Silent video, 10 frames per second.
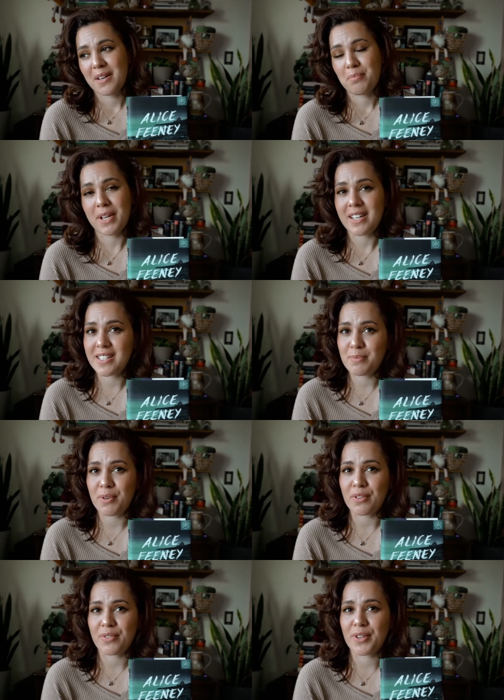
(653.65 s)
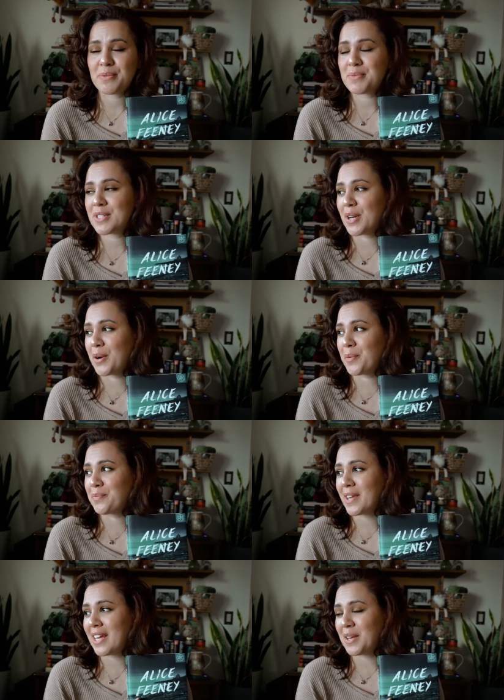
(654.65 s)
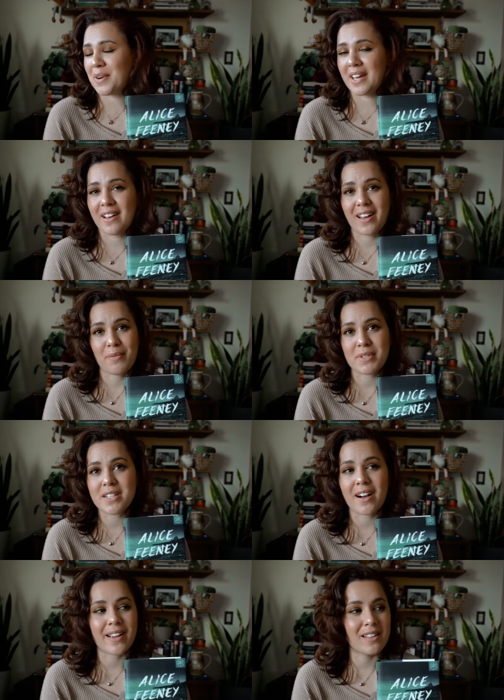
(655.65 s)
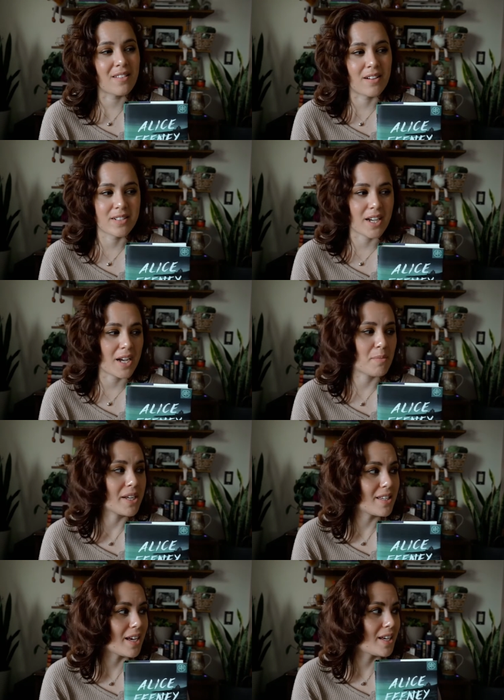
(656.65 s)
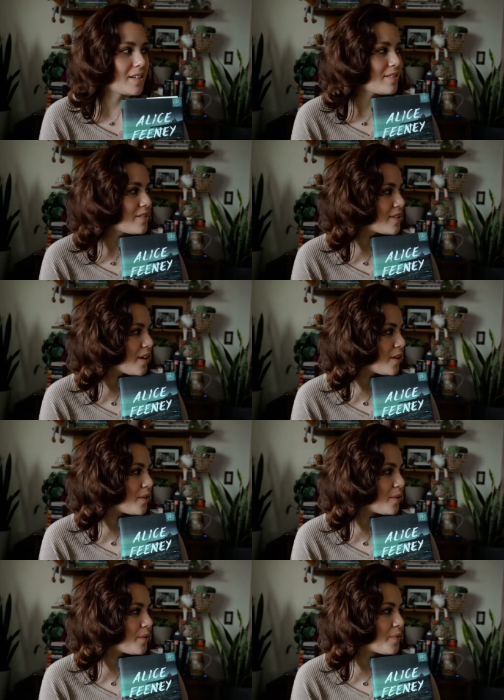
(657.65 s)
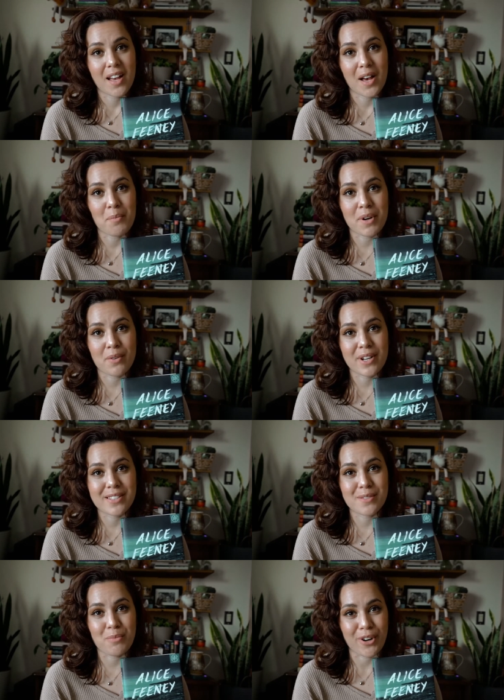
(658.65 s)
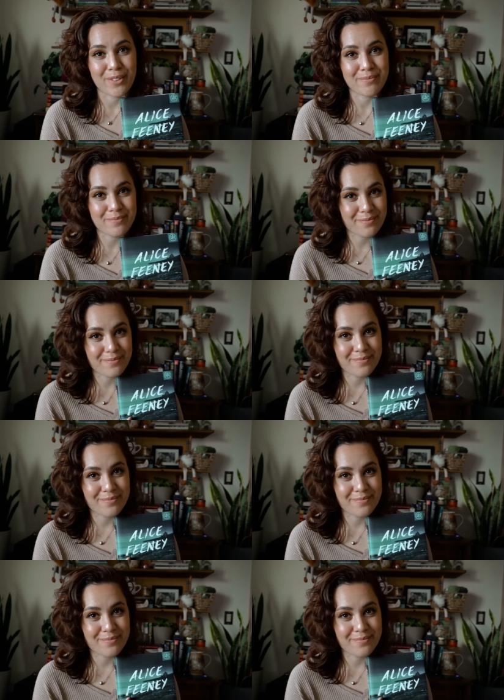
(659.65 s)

but it is beautiful. So anyway, I've been talking a long time again, so I'm gonna read some more.